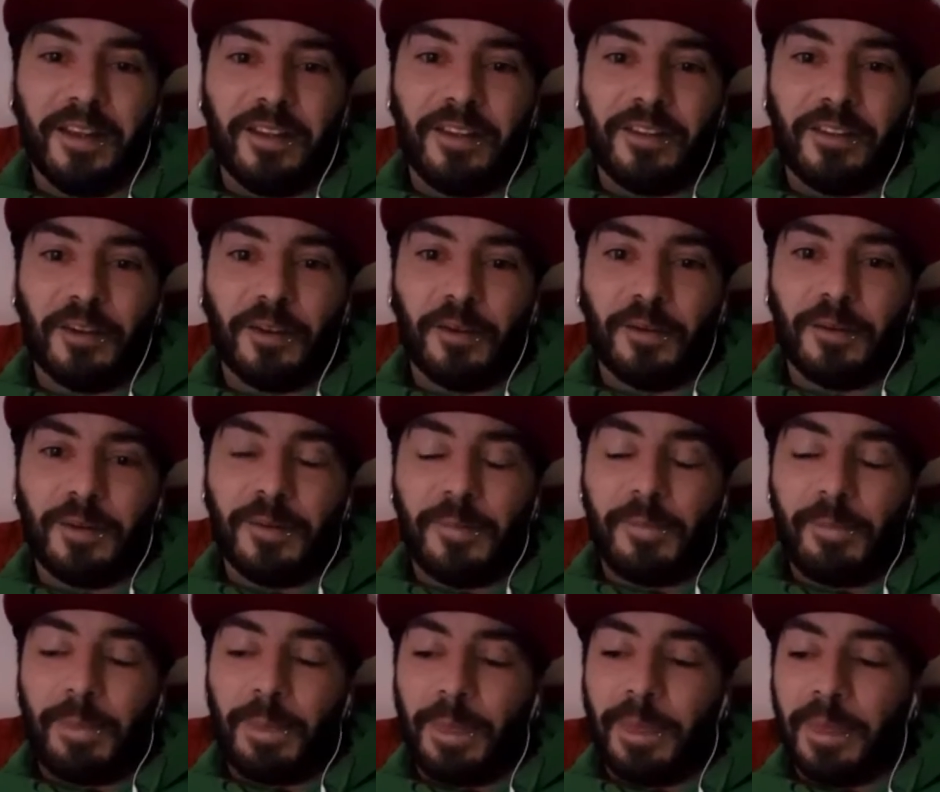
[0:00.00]
So
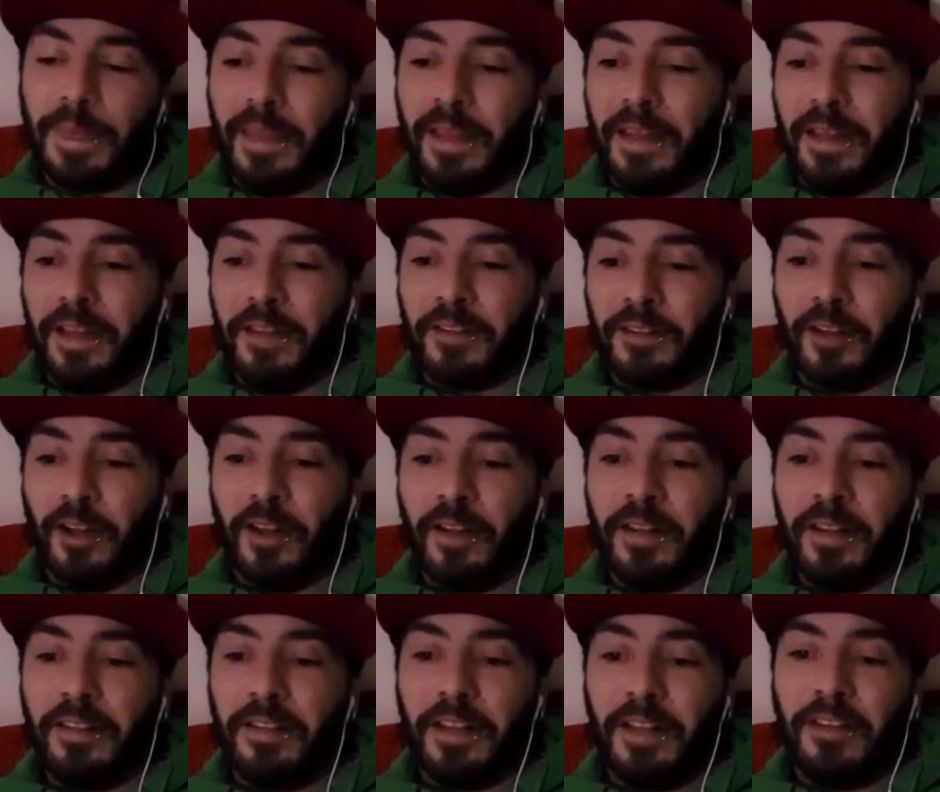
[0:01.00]
as long
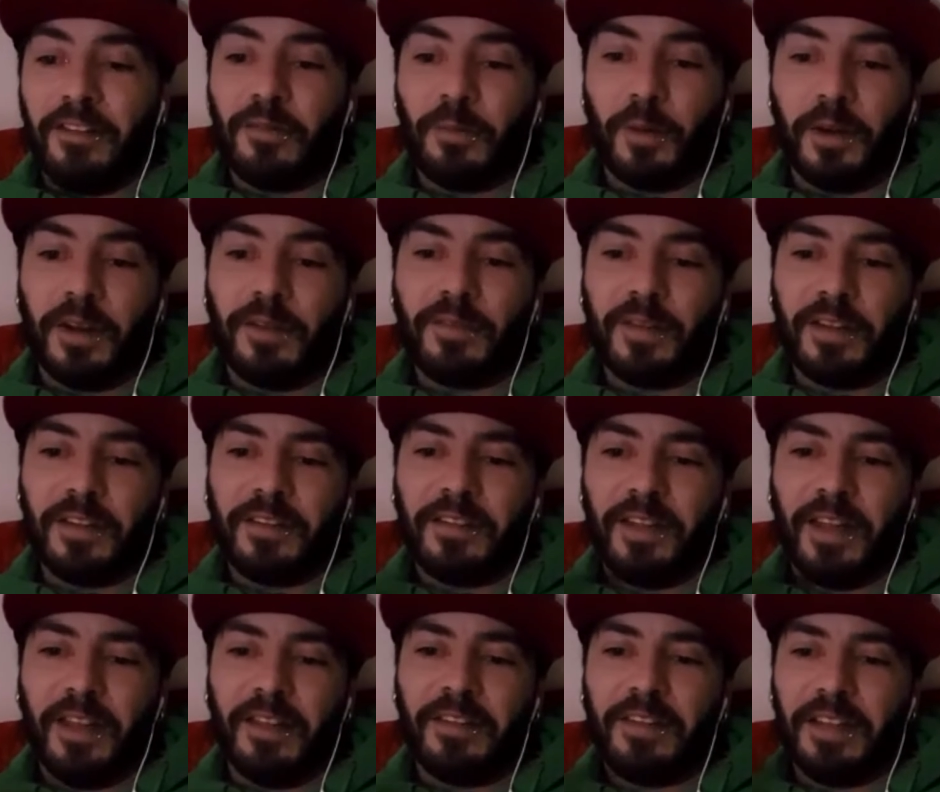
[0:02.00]
as each one of us
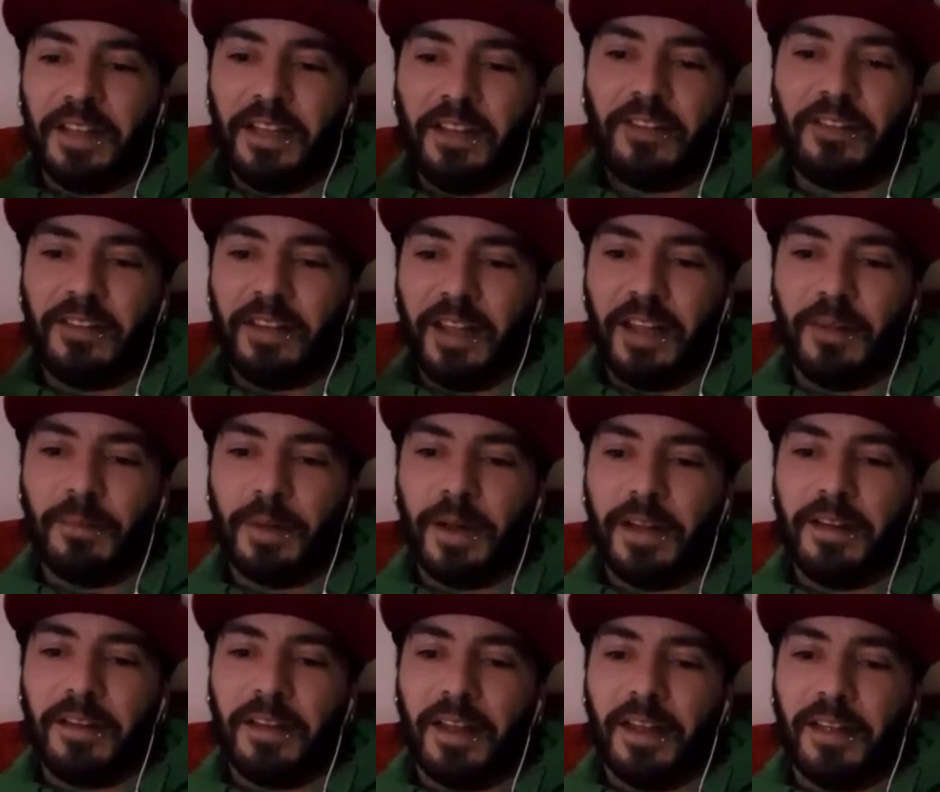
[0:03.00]
takes each day
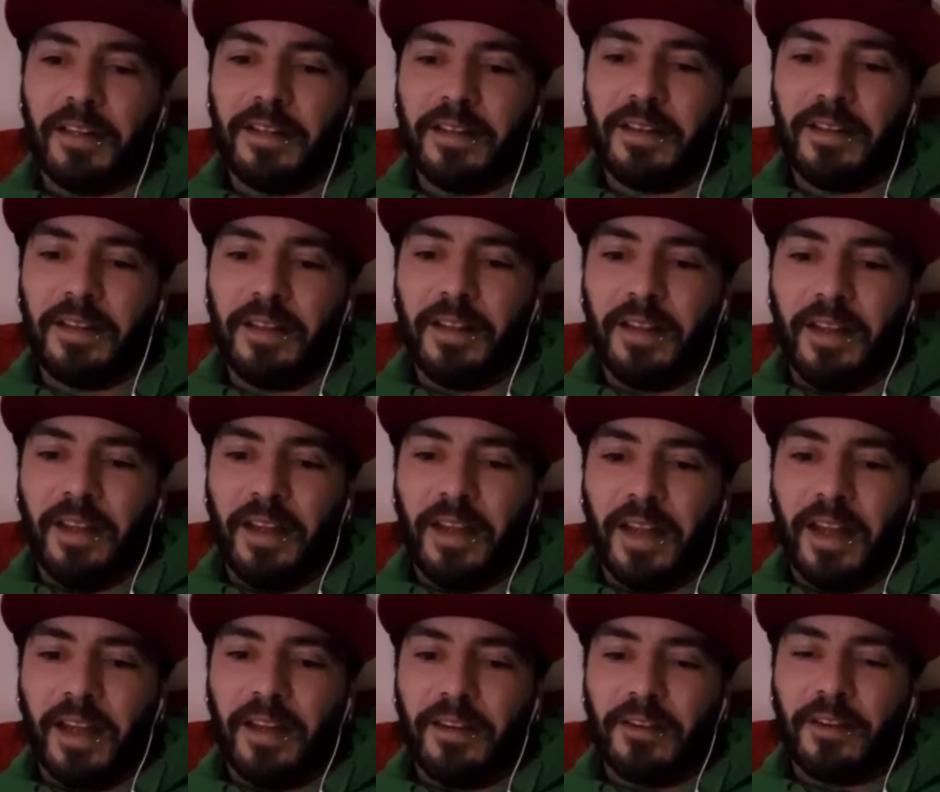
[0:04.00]
by day
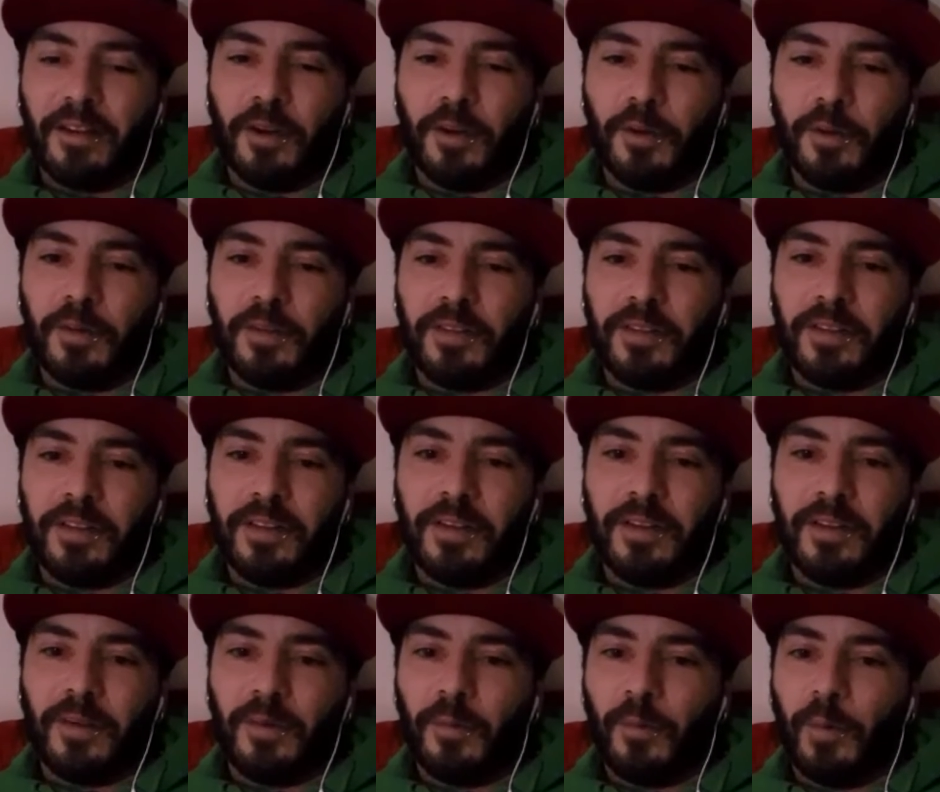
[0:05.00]
and goes
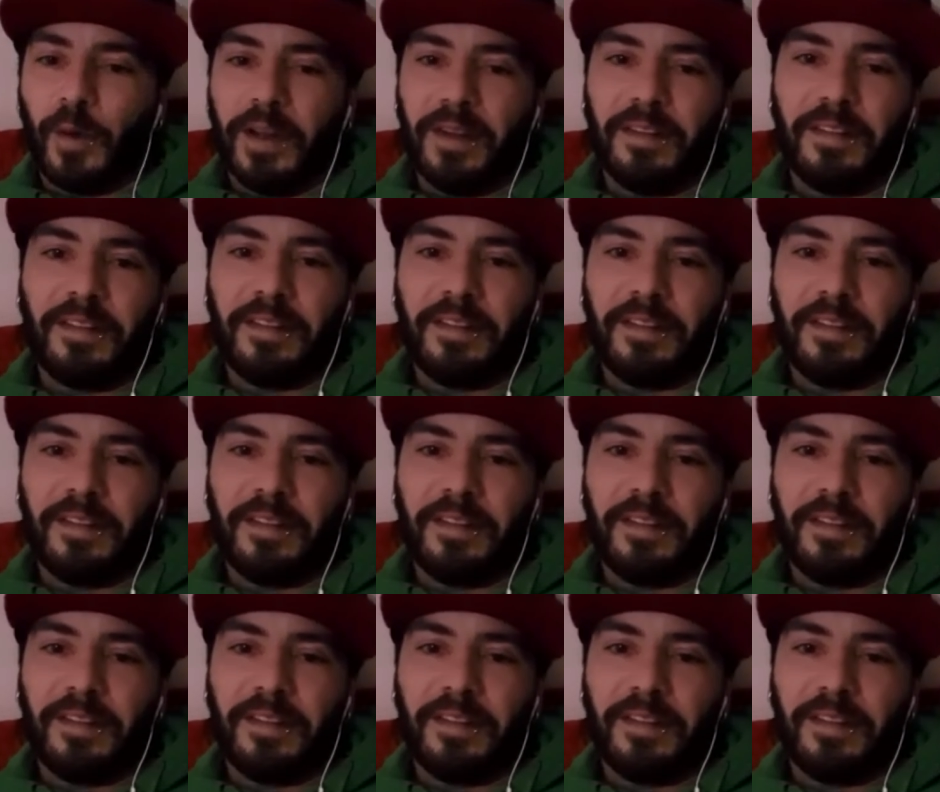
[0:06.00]
one